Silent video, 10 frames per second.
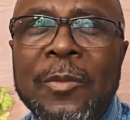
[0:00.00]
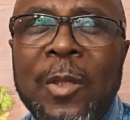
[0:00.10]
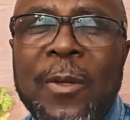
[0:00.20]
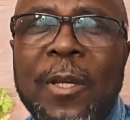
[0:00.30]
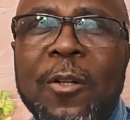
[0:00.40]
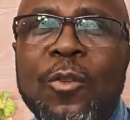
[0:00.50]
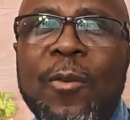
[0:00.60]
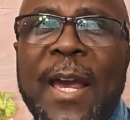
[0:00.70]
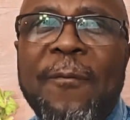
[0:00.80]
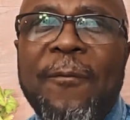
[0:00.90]
so we're gonna
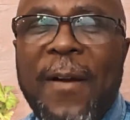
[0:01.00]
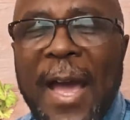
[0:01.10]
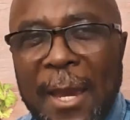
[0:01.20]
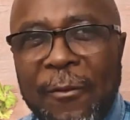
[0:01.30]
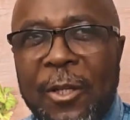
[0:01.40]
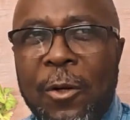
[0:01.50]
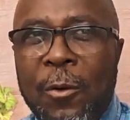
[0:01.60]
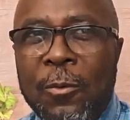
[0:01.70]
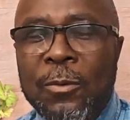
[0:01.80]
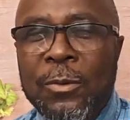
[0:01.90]
try five of
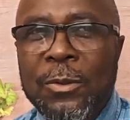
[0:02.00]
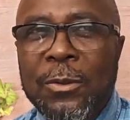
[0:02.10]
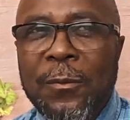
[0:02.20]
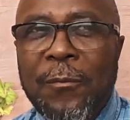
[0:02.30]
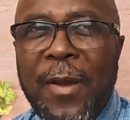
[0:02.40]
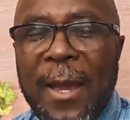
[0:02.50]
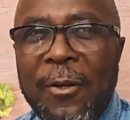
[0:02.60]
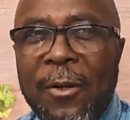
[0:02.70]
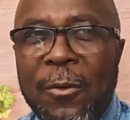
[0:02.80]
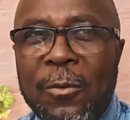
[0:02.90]

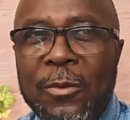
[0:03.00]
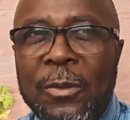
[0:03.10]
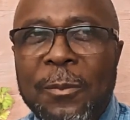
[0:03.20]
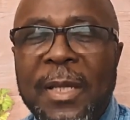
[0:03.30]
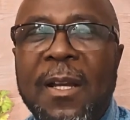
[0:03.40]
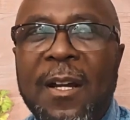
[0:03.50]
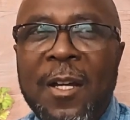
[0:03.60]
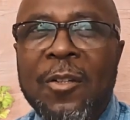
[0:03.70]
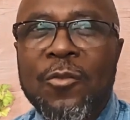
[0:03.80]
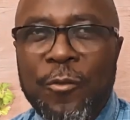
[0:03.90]
those
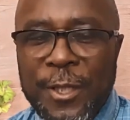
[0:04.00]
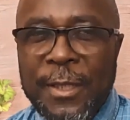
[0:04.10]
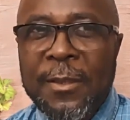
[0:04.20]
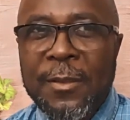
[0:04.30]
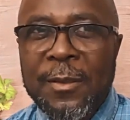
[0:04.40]
pecan trees,